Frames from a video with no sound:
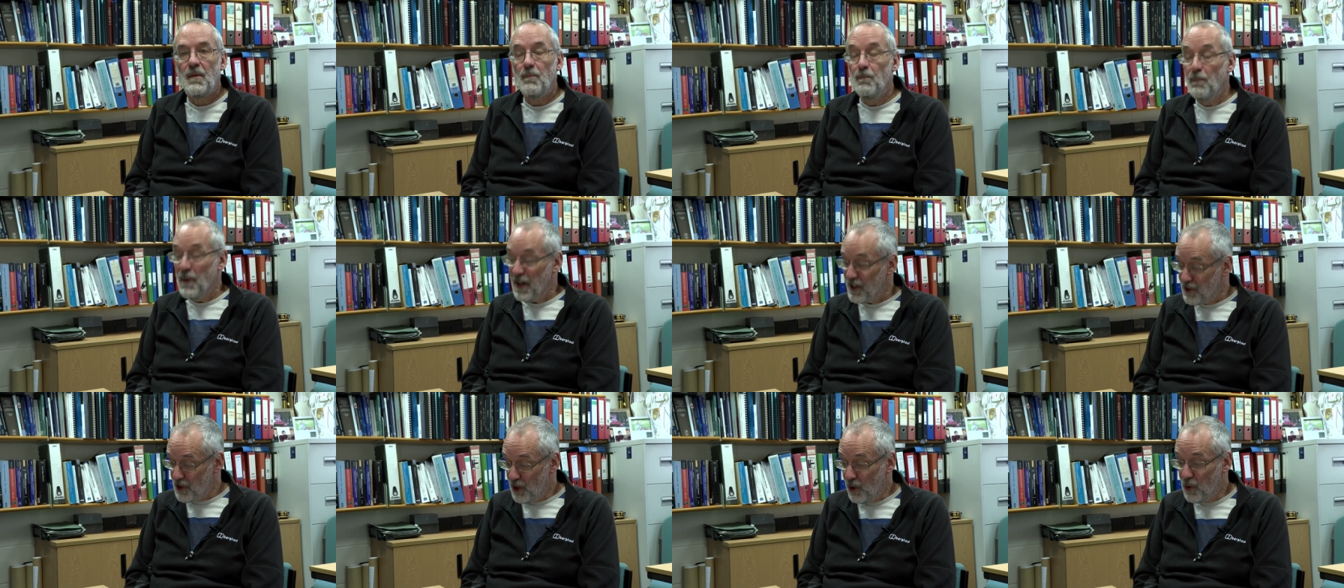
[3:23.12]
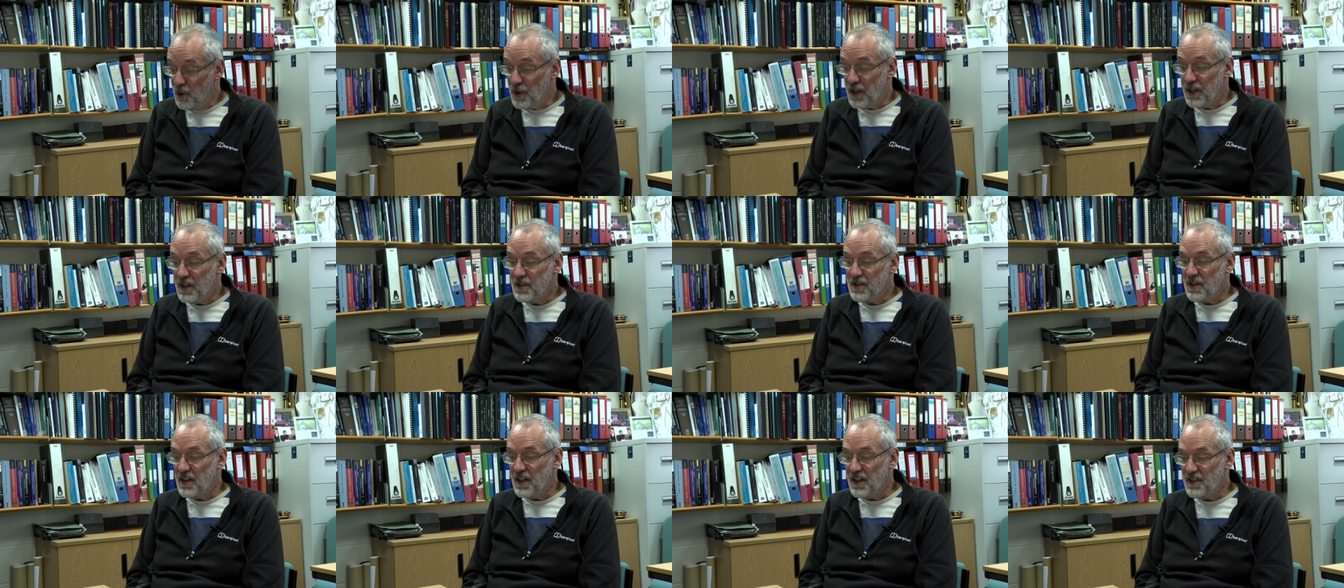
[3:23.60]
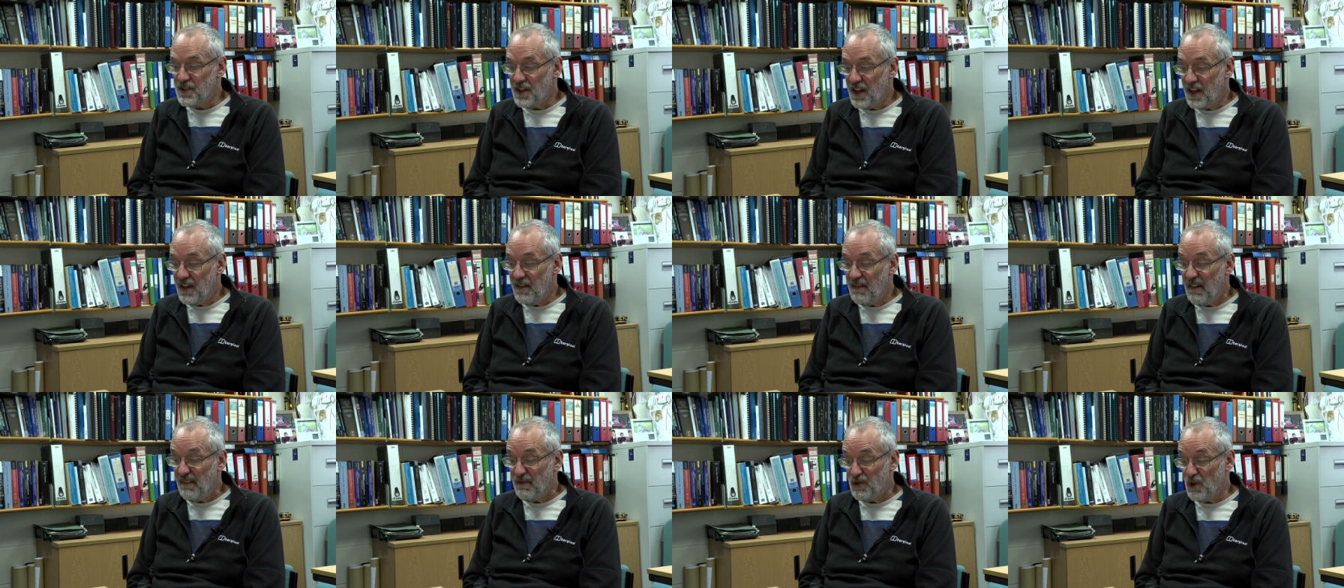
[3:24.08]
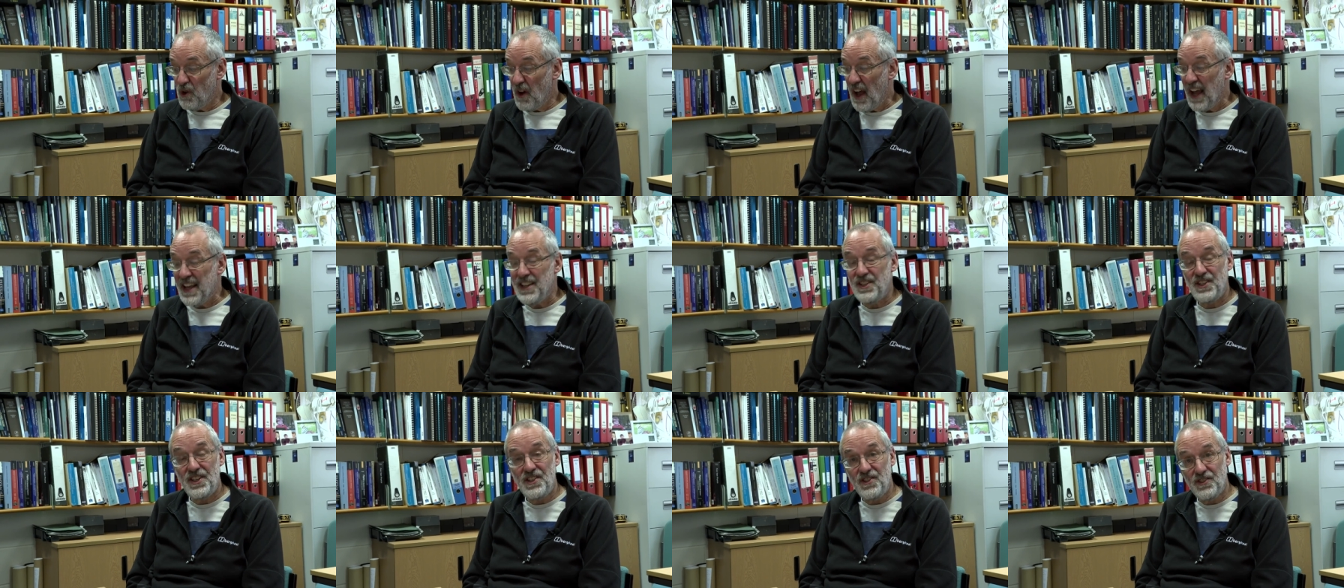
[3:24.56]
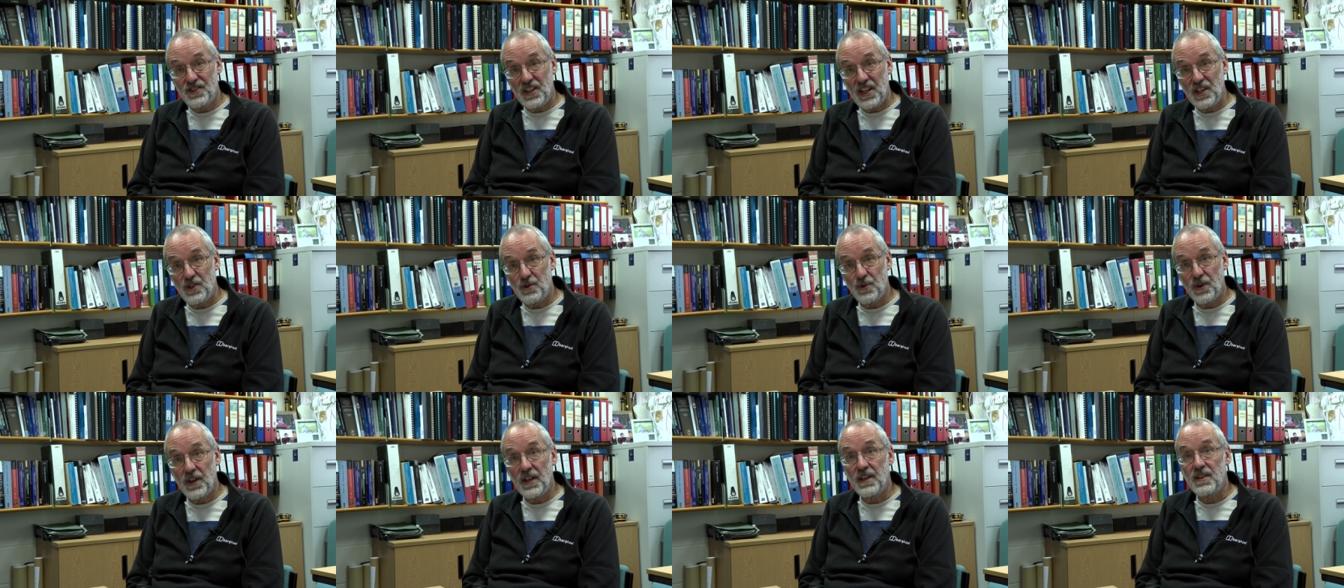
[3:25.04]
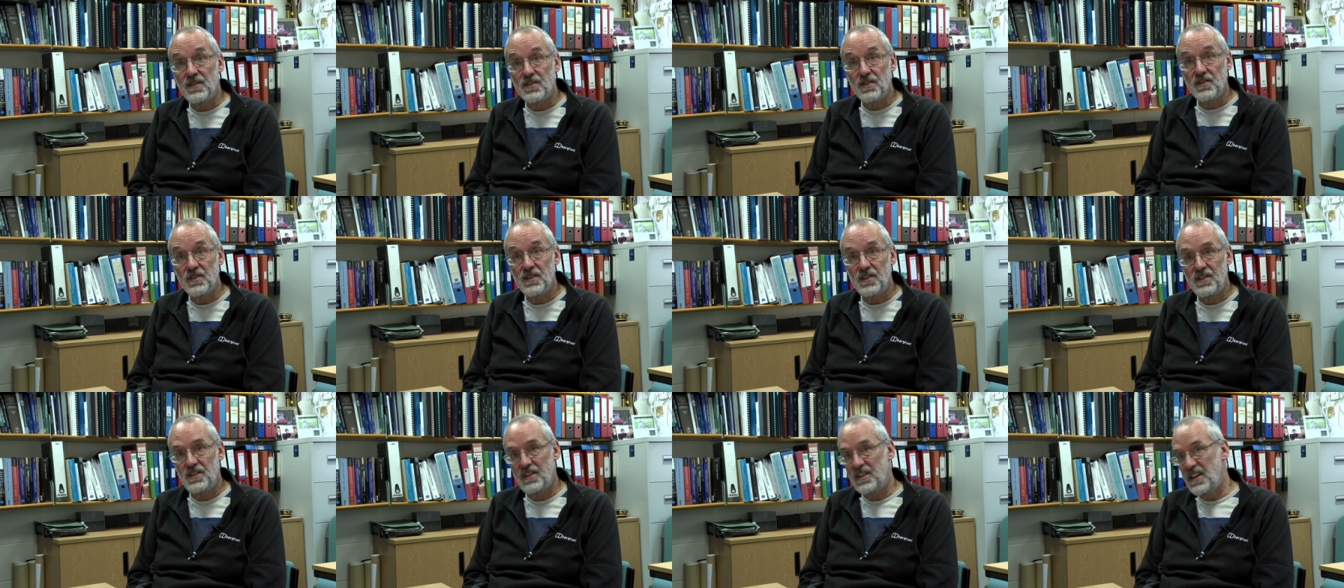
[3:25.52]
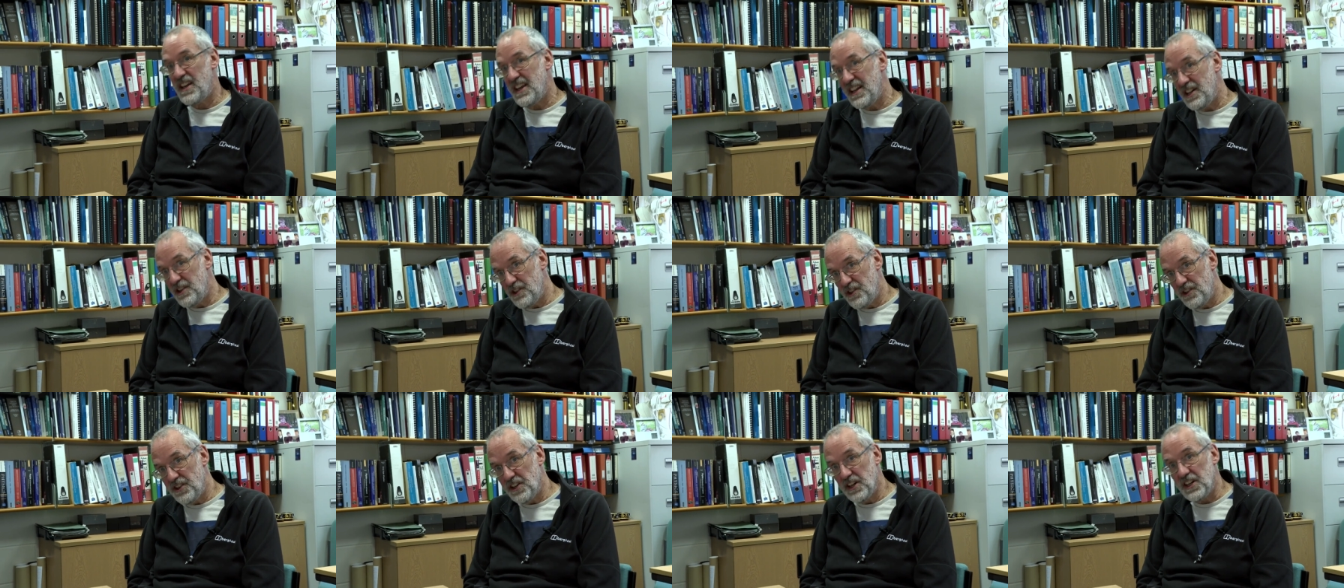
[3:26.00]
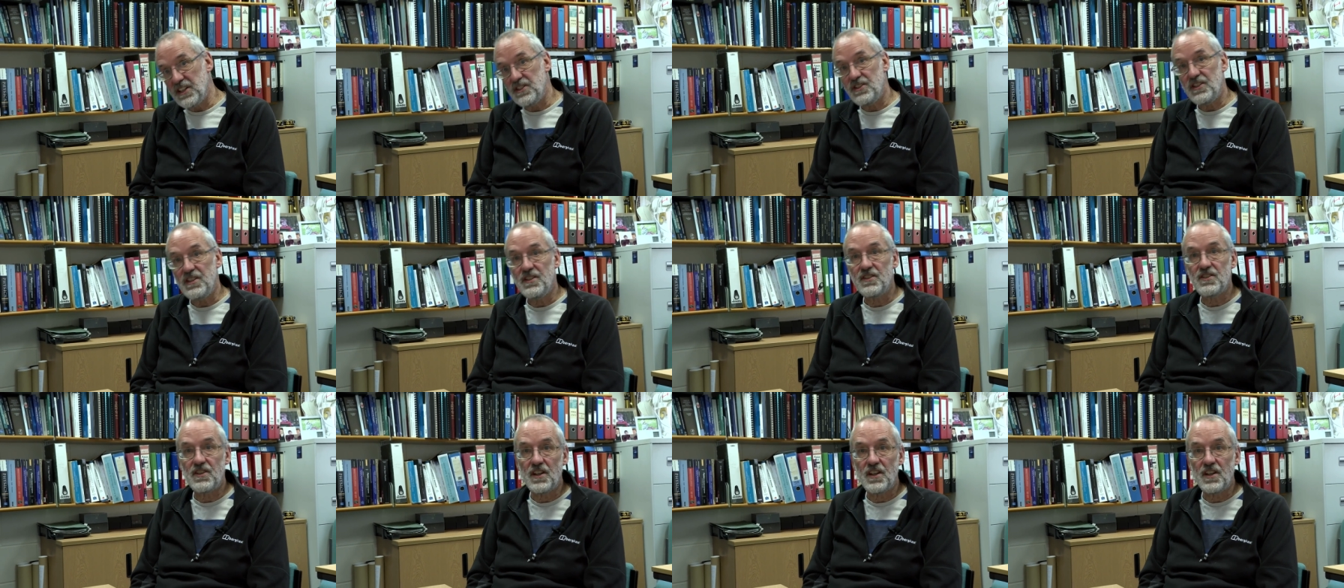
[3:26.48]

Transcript: Much older, so that's So eighteenth century, so this is the end of the nineteenth